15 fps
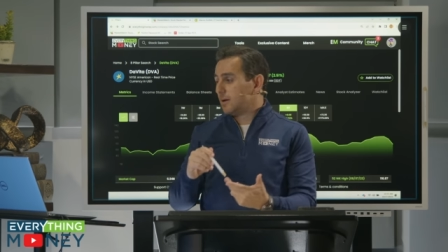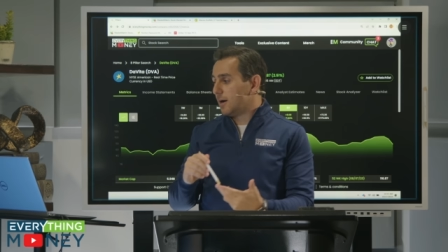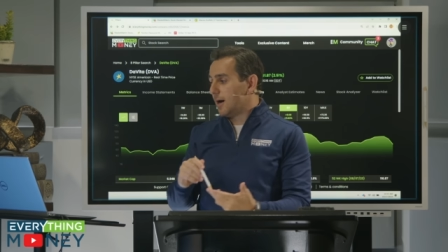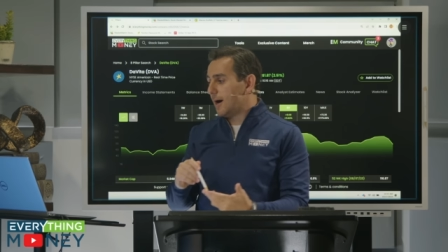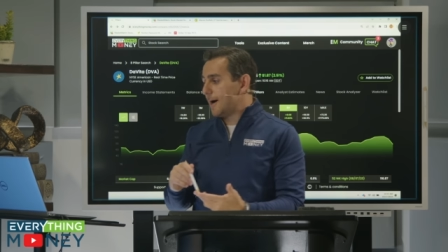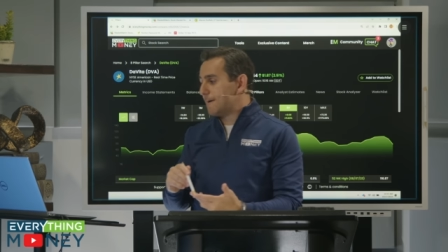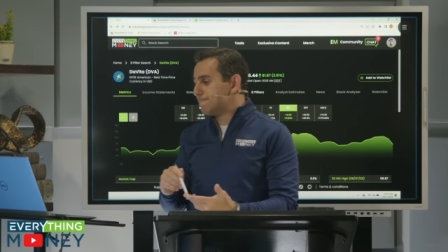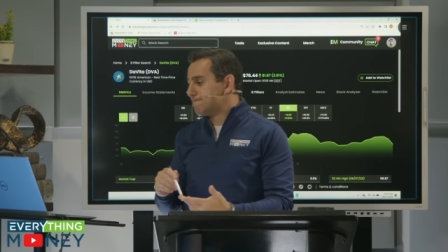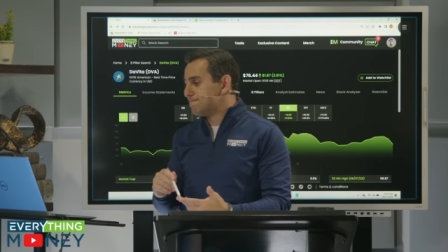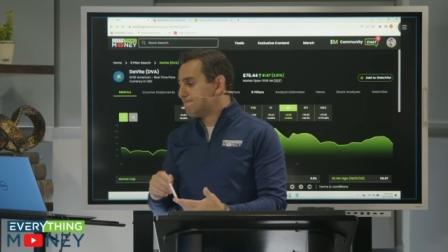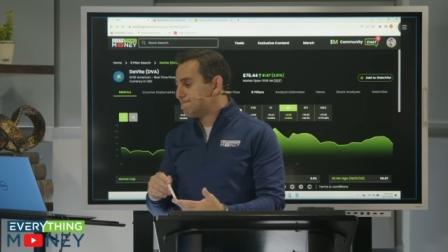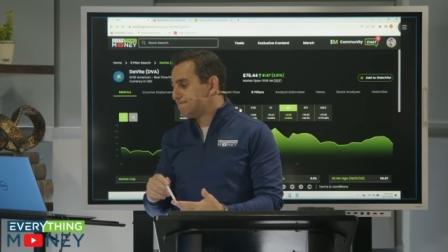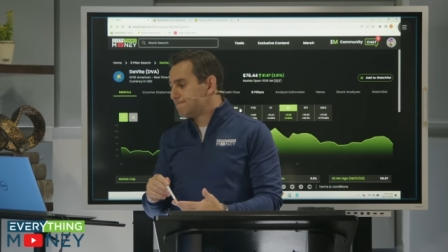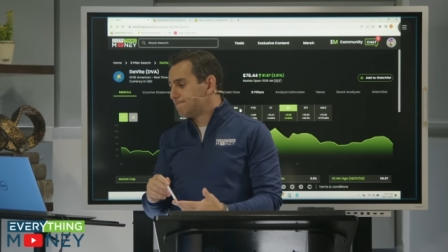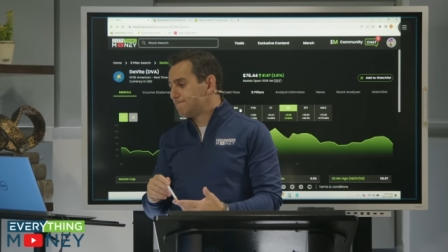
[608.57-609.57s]
um,
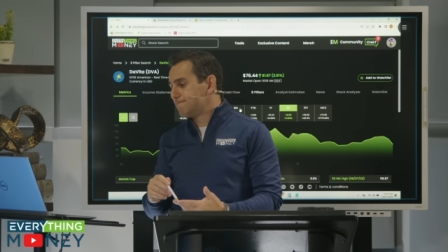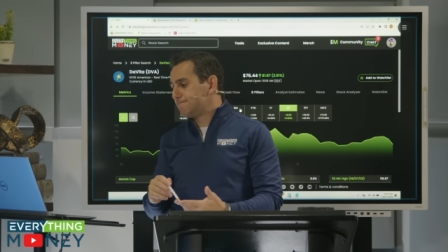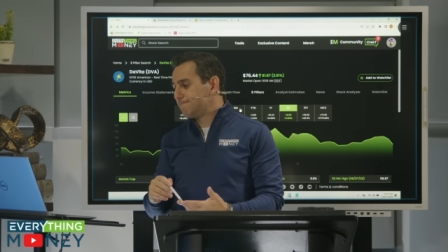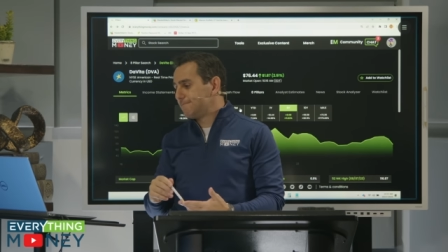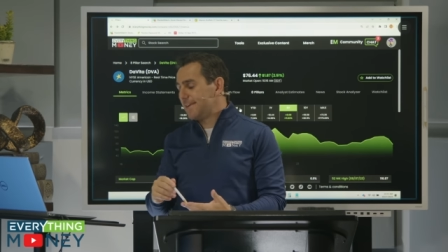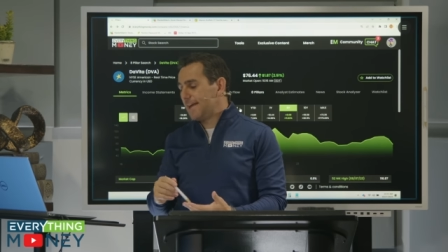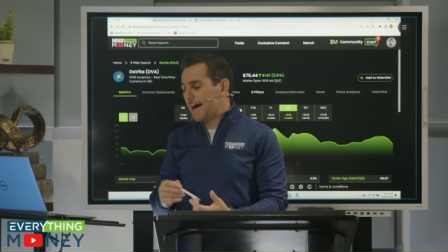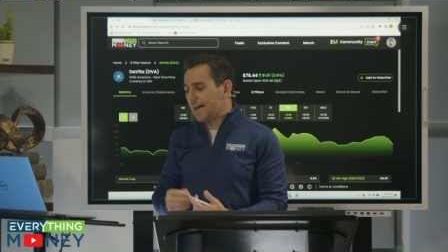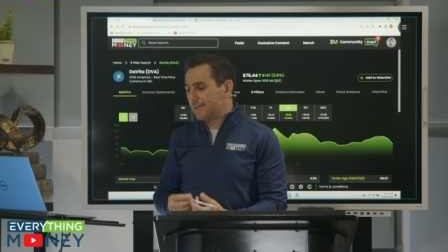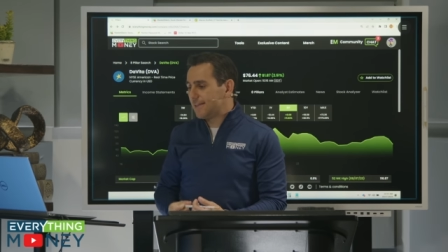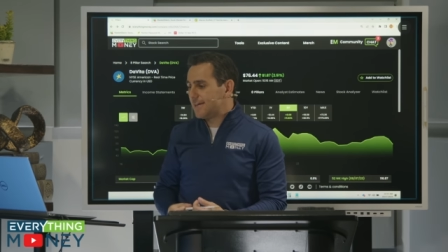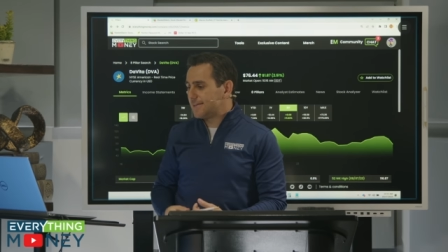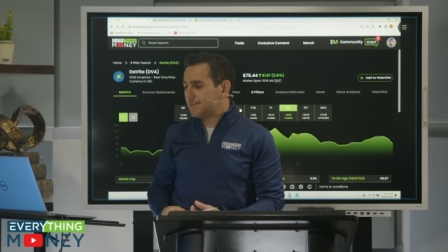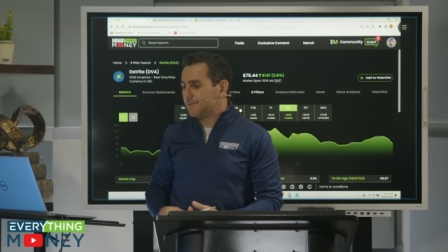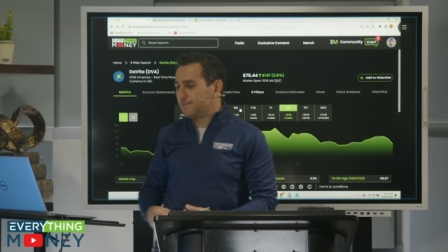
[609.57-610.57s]
yeah, I
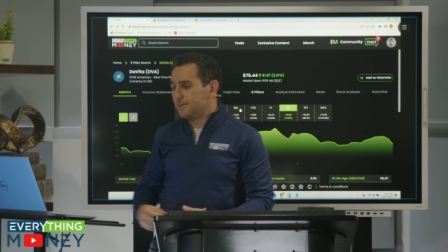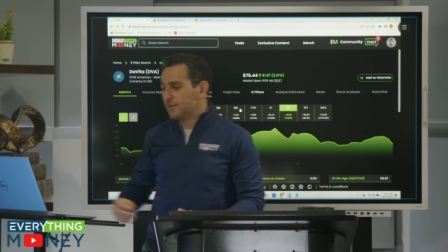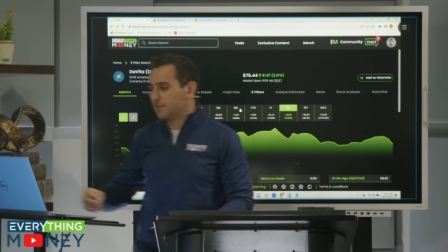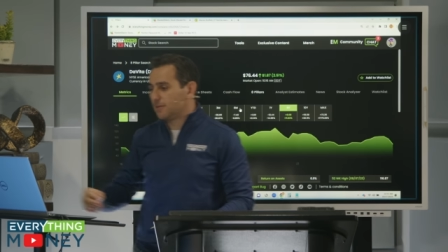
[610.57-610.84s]
like DaVita a